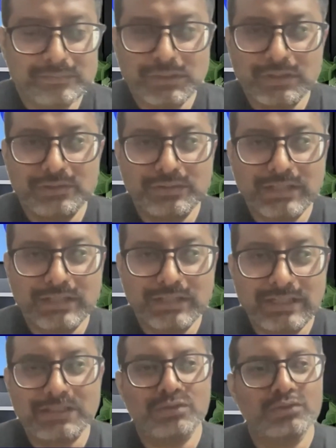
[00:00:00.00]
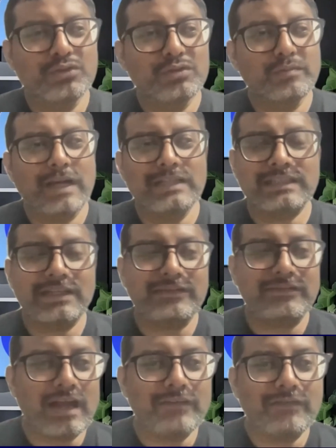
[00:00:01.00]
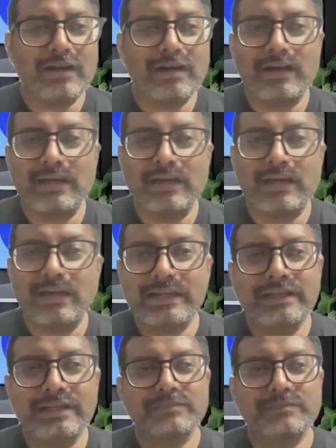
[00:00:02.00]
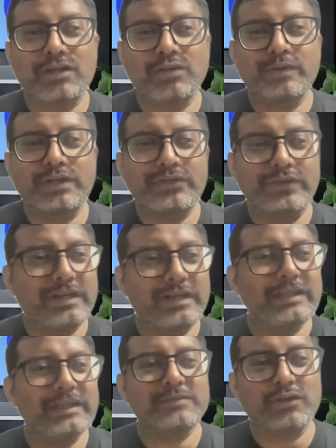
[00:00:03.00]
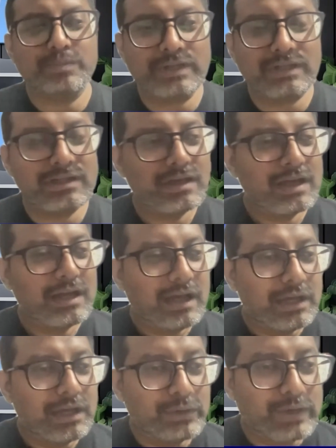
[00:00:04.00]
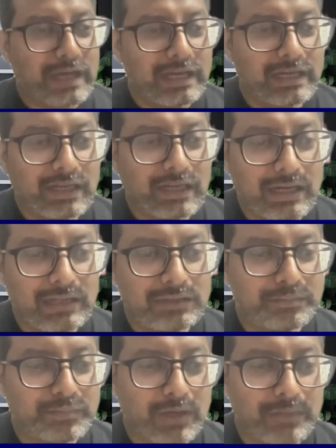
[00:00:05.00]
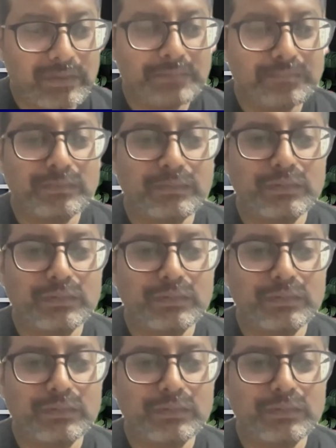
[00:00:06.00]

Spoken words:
You can reach out to Guru, myself, Raghava. Our LinkedIn DMs are open. Twitter DMs are open. You can probably.